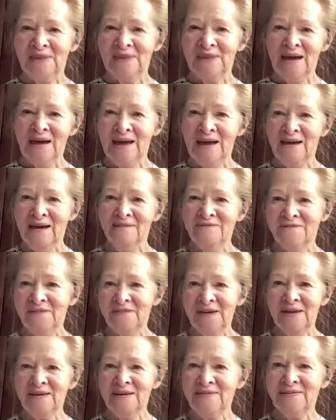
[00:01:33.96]
I have
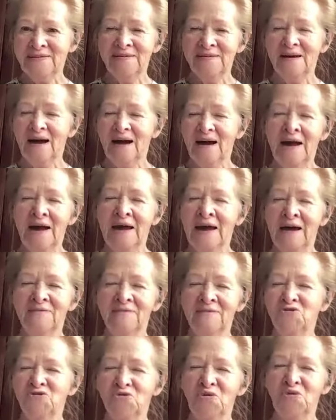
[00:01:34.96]
faith, I have
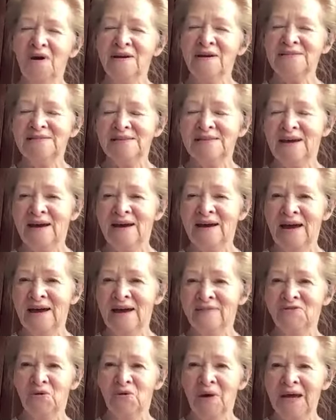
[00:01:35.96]
trust, I
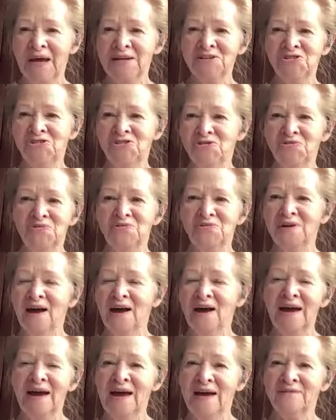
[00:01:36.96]
have gratitude,
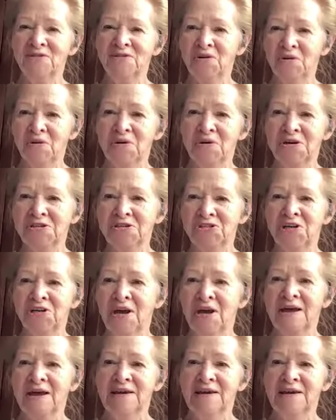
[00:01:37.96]
I have courage,